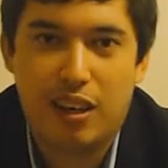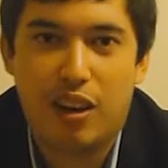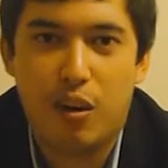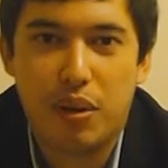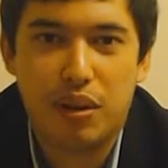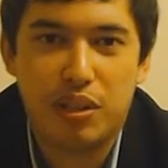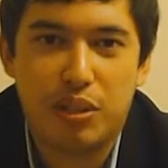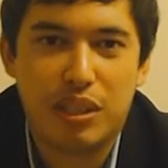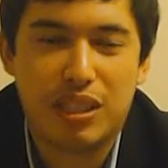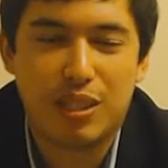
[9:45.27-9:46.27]
I hope you
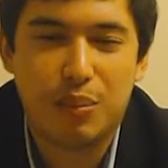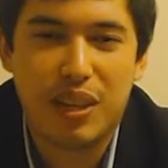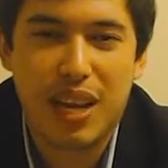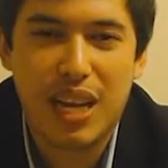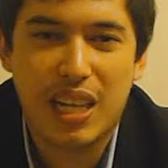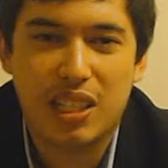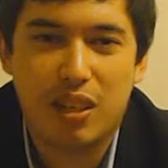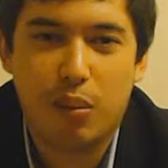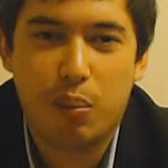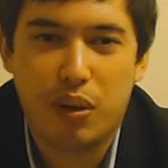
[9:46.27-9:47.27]
enjoyed this
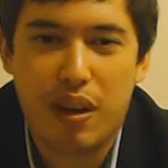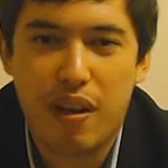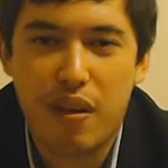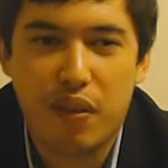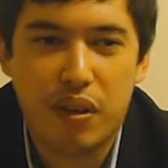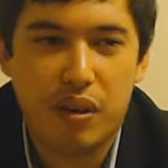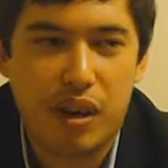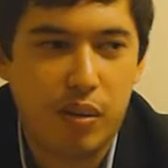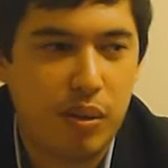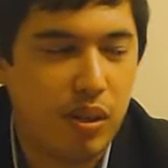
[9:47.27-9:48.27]
Malaysia
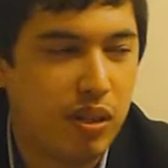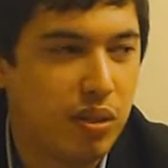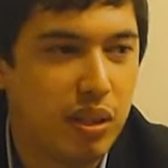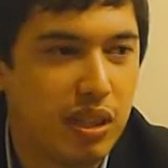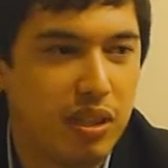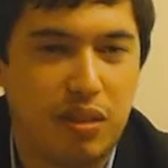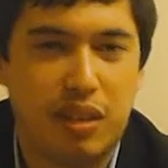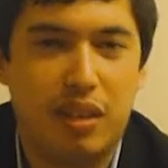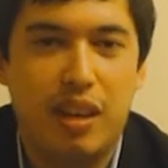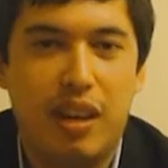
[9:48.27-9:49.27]
preview. I hope you enjoyed this
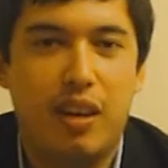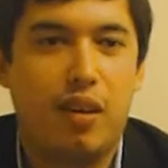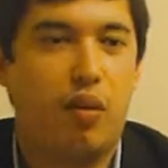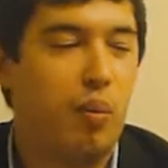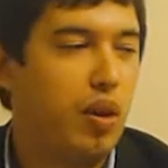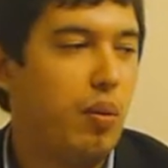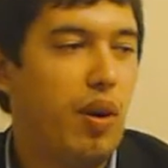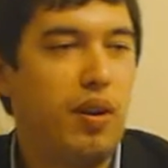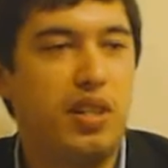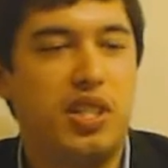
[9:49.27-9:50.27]
on the Formula
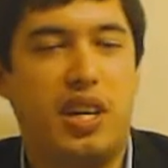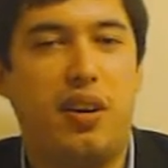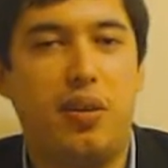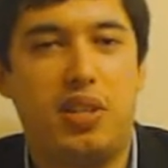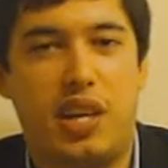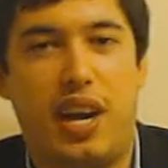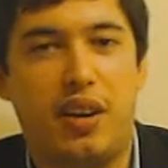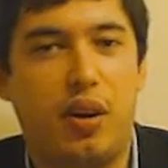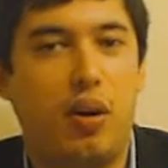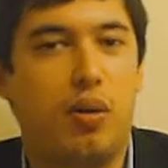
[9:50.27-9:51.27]
1 show
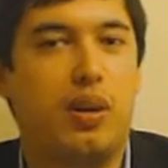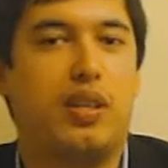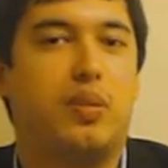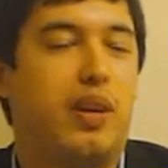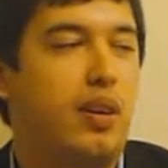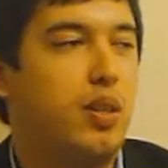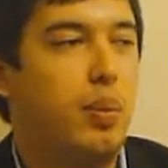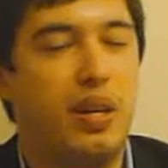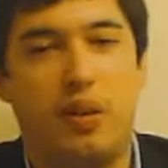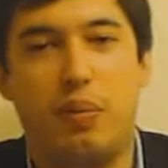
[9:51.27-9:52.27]
channel, as well
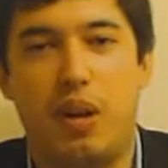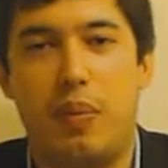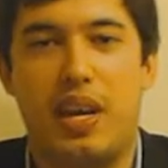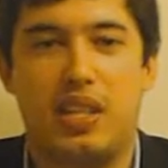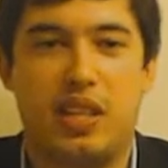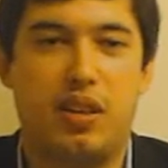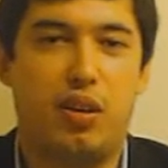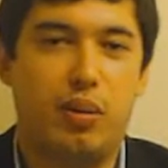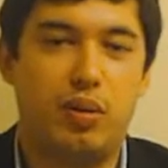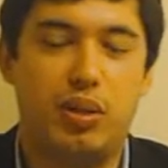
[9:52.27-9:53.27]
as being on my main
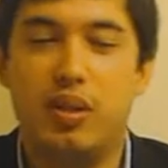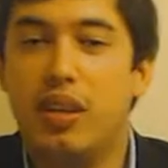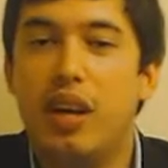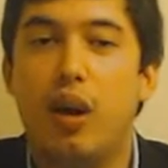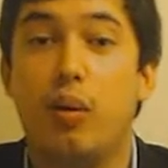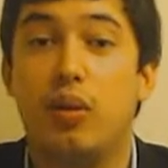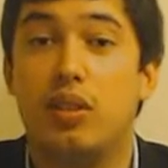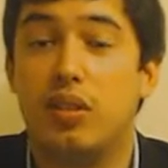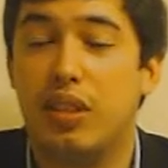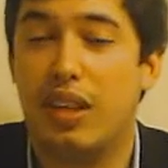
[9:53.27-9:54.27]
channel.
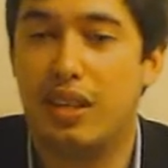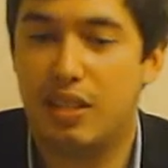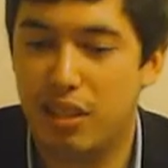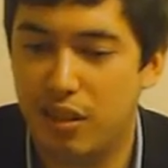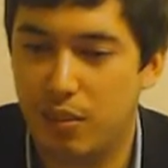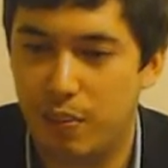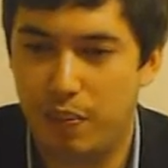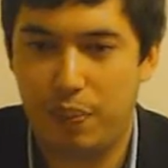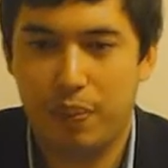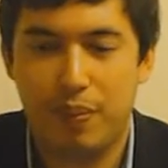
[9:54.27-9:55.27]
We'll do that. So
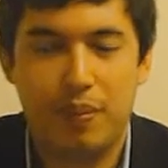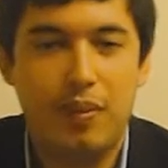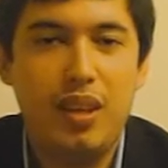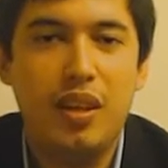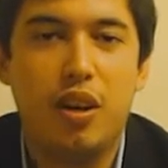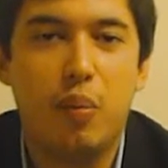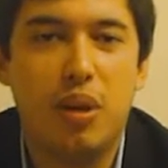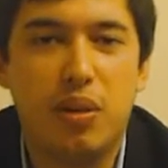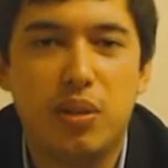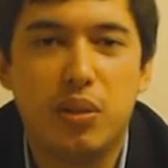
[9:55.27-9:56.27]
I
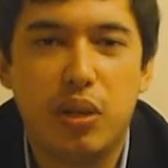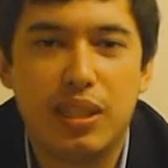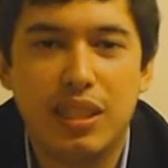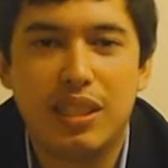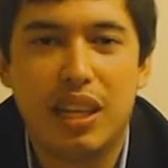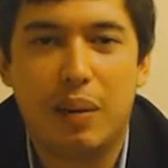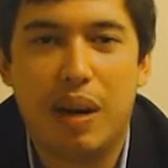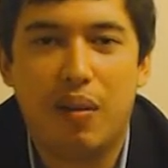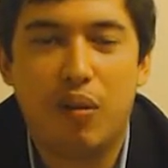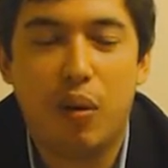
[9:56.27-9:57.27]
hope you enjoyed this, and
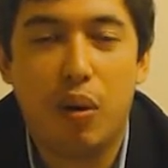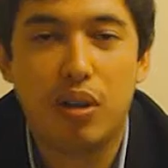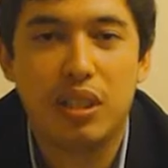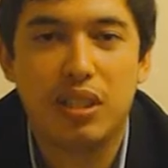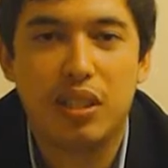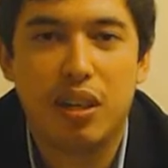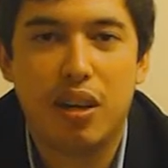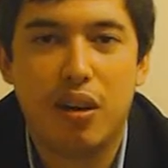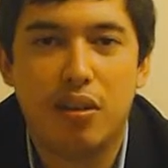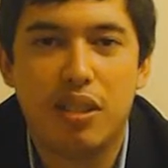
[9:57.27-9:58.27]
I'm out for watching.
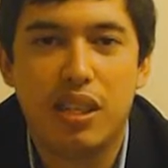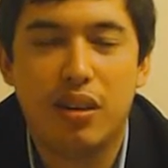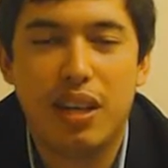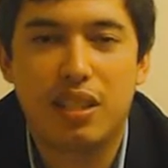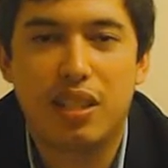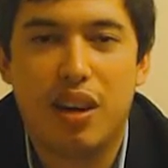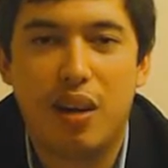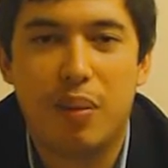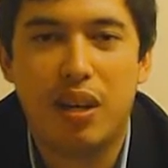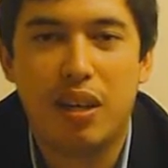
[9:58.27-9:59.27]
So till next
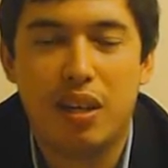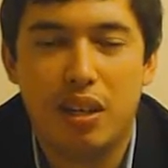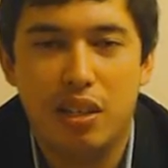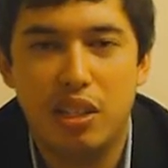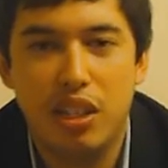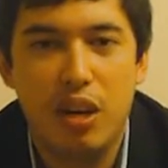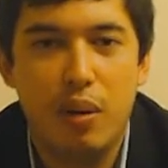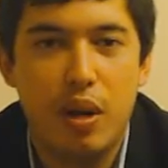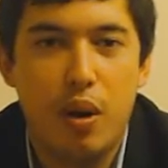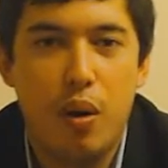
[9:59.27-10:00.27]
time,
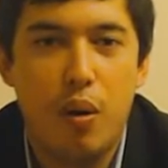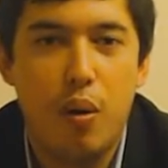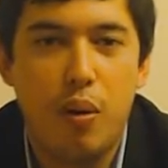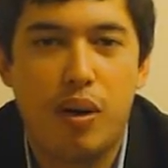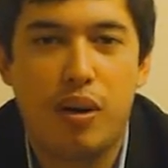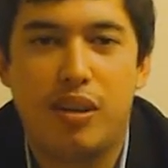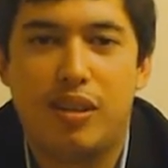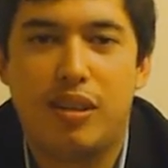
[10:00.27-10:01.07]
cheerio.